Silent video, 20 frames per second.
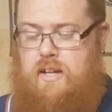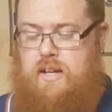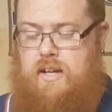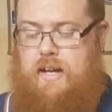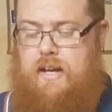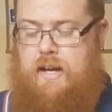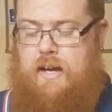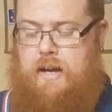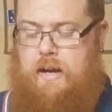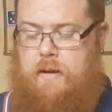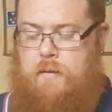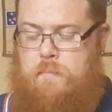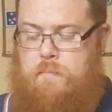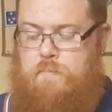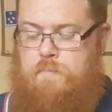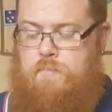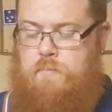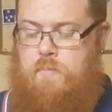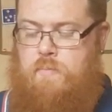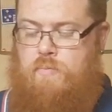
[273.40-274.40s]

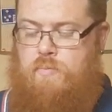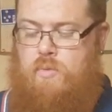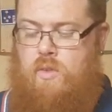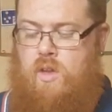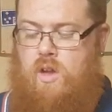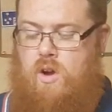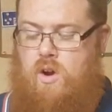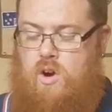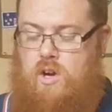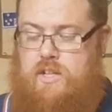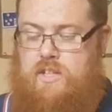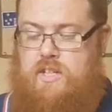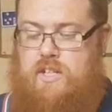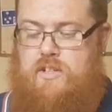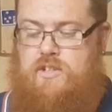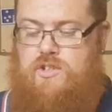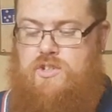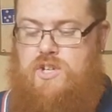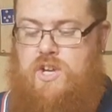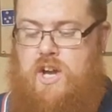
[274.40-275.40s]
Um, I
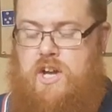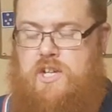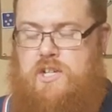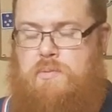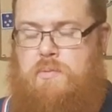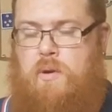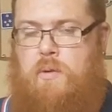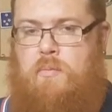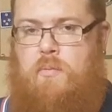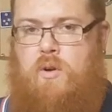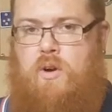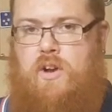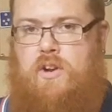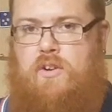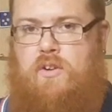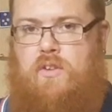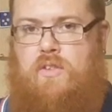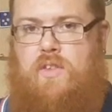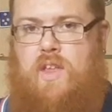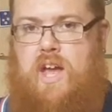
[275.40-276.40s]
did change my mind
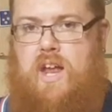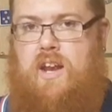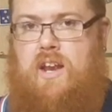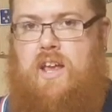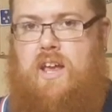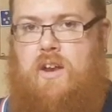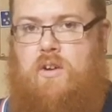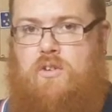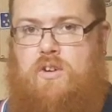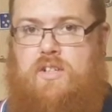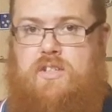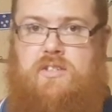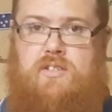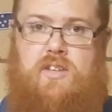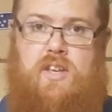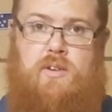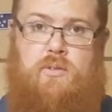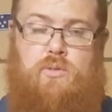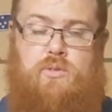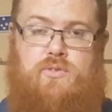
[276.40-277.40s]
on that and I
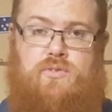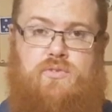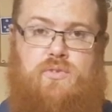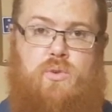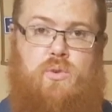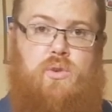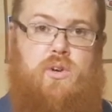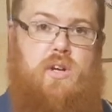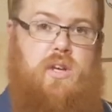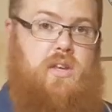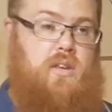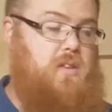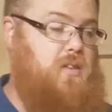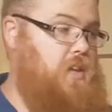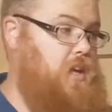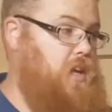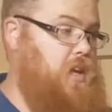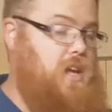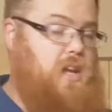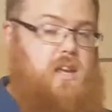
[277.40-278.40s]
settled for
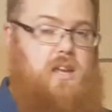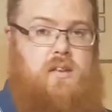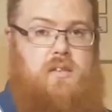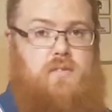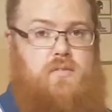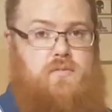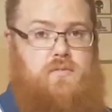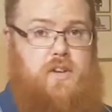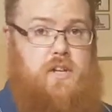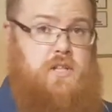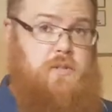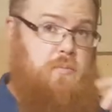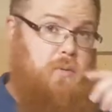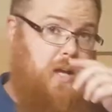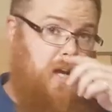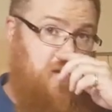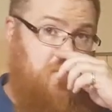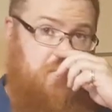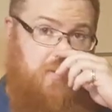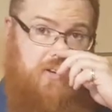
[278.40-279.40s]
the fixed
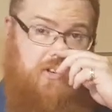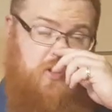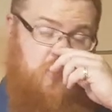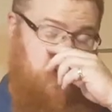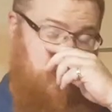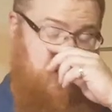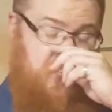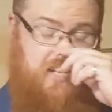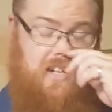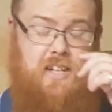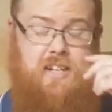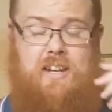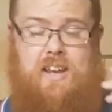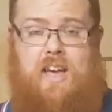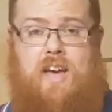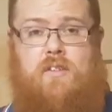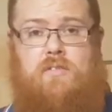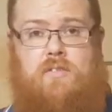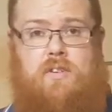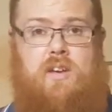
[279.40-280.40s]
blade because I didn't
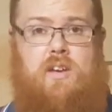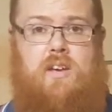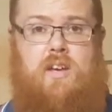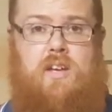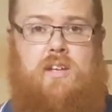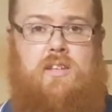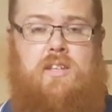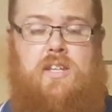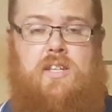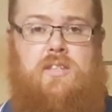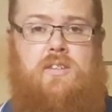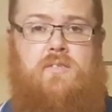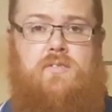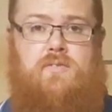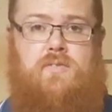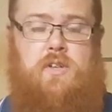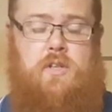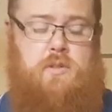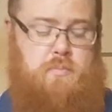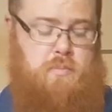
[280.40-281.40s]
have a, a decent
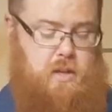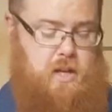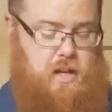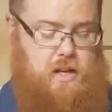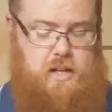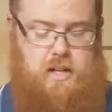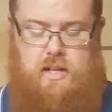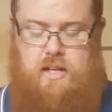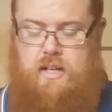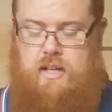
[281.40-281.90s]
fixed blade.